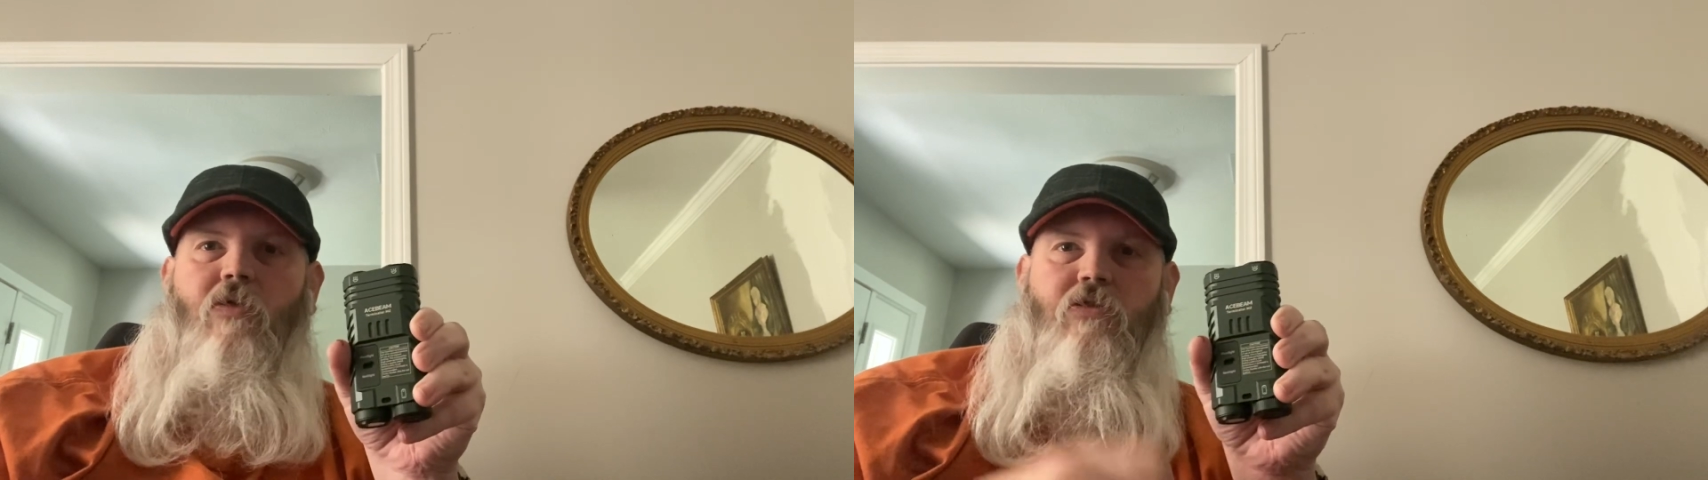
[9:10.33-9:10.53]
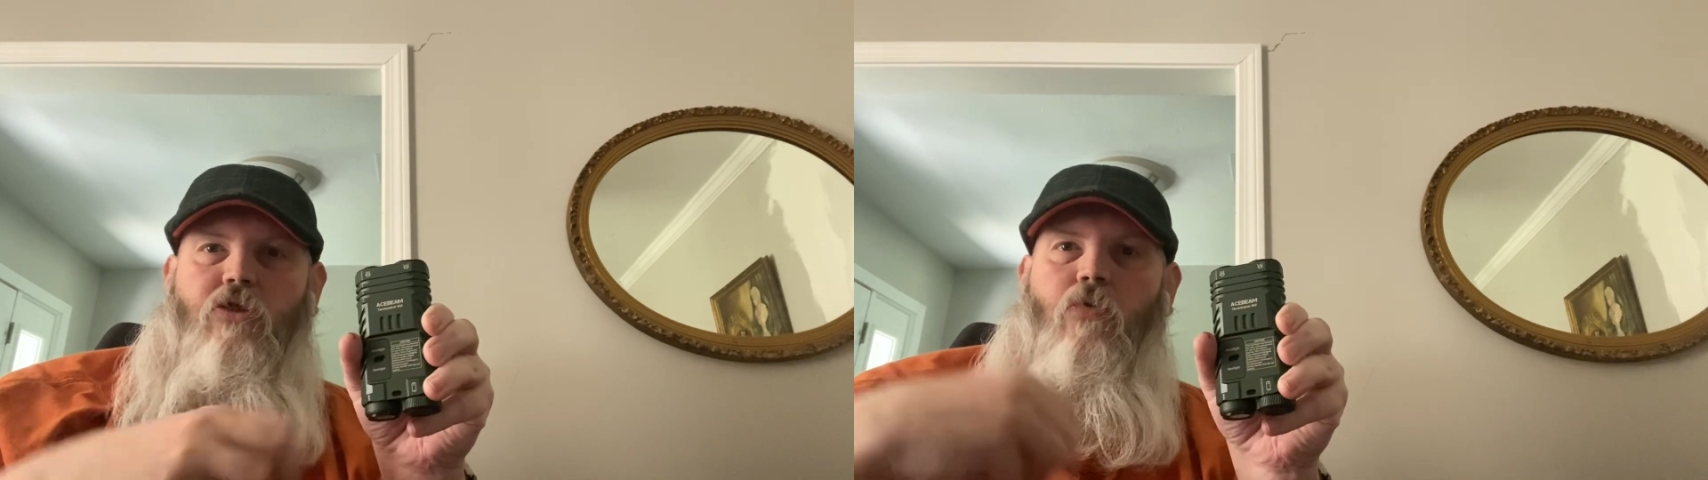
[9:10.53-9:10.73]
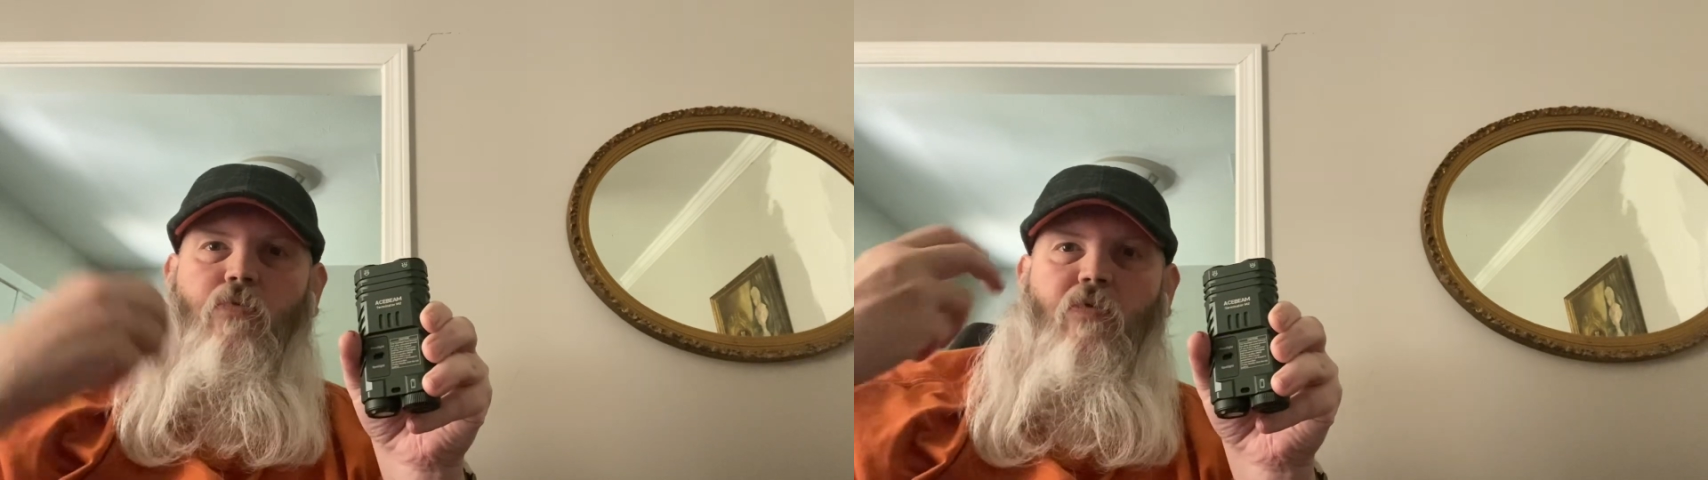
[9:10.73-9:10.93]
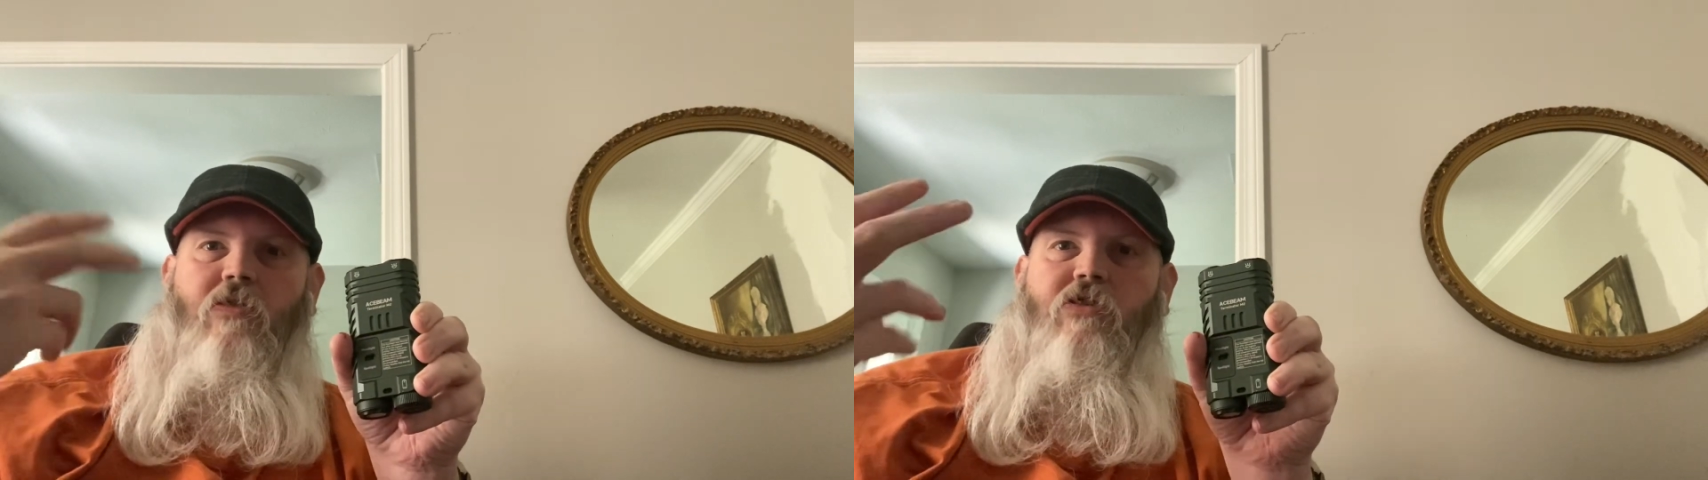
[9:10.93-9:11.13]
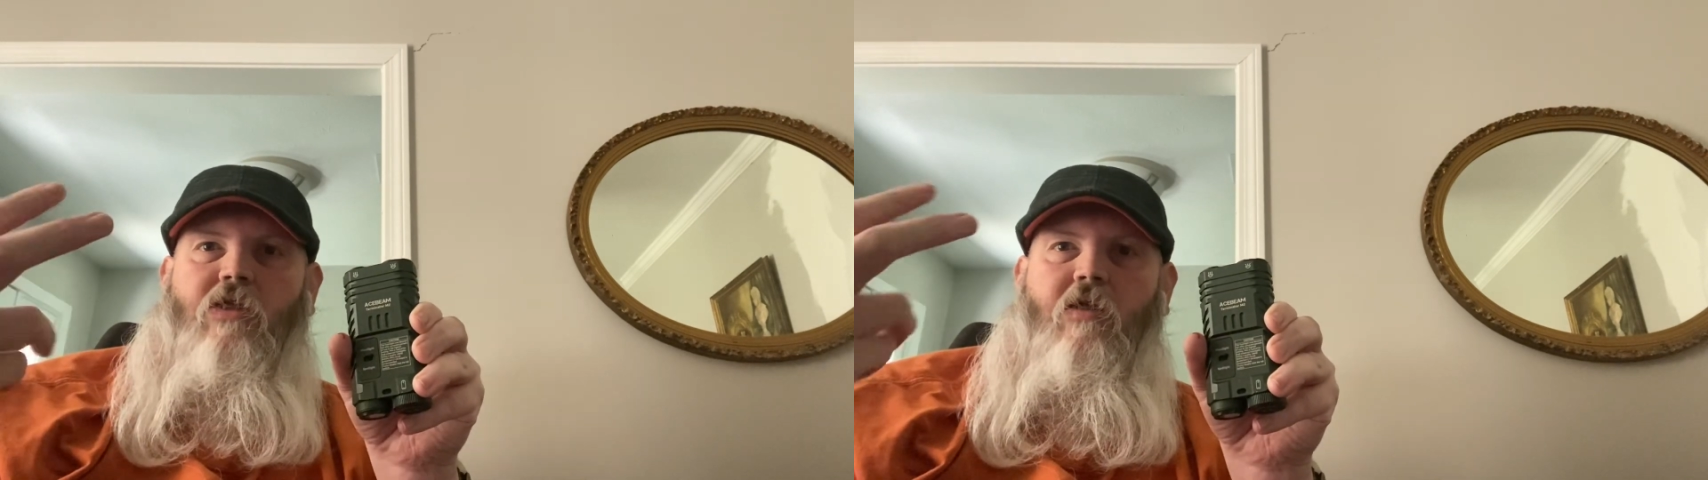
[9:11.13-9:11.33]
And so
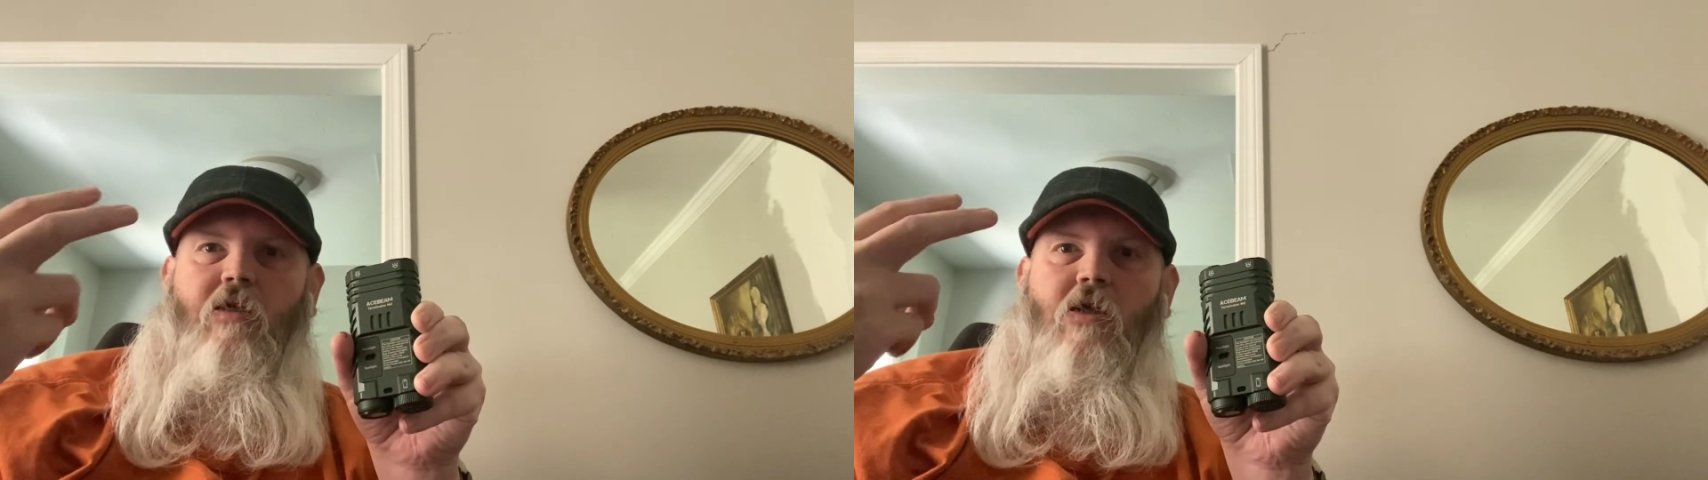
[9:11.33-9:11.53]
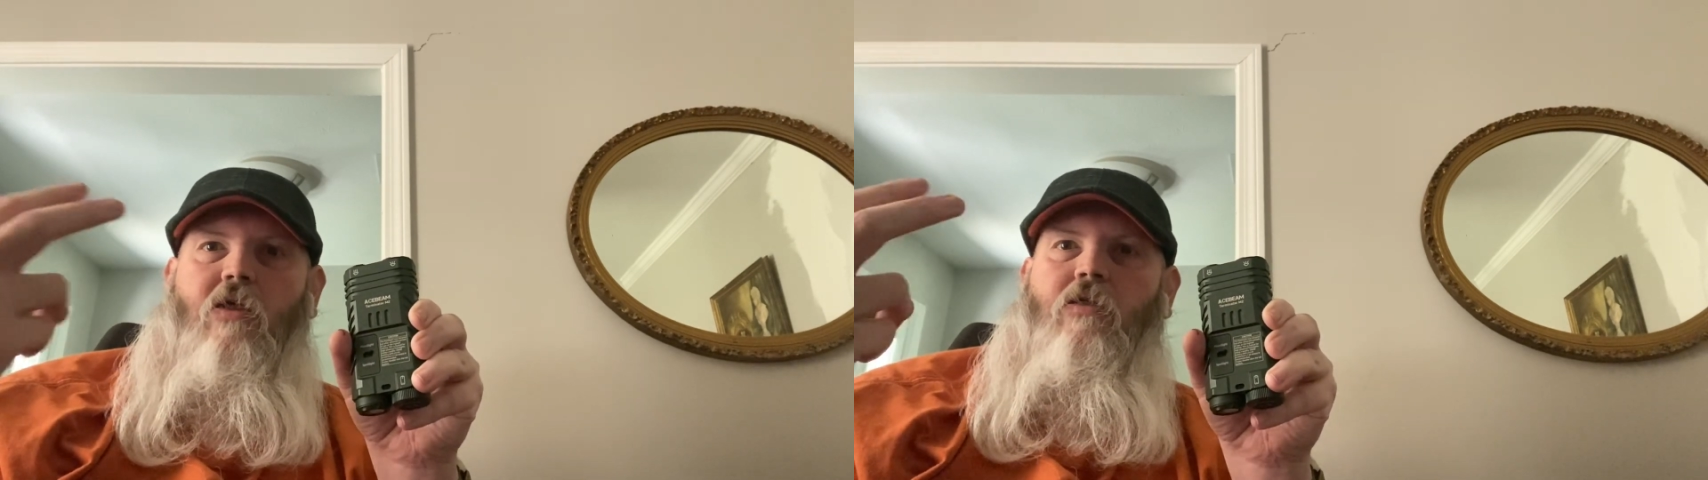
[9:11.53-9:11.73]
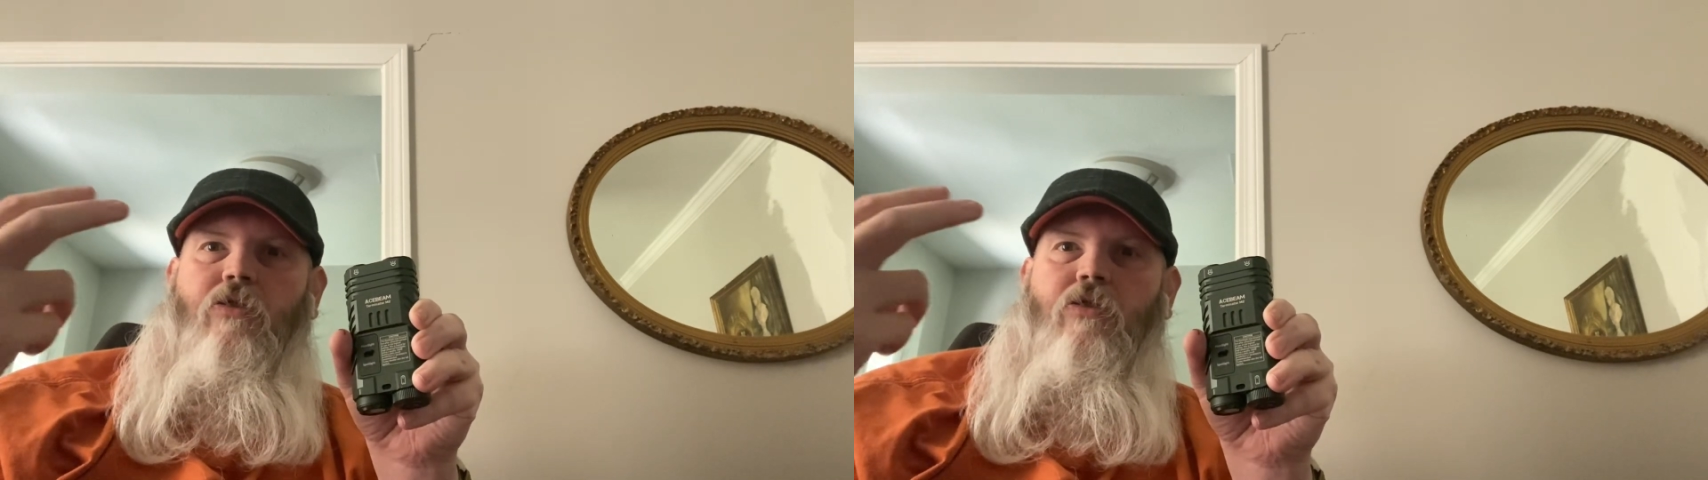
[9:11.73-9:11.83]
instead of carrying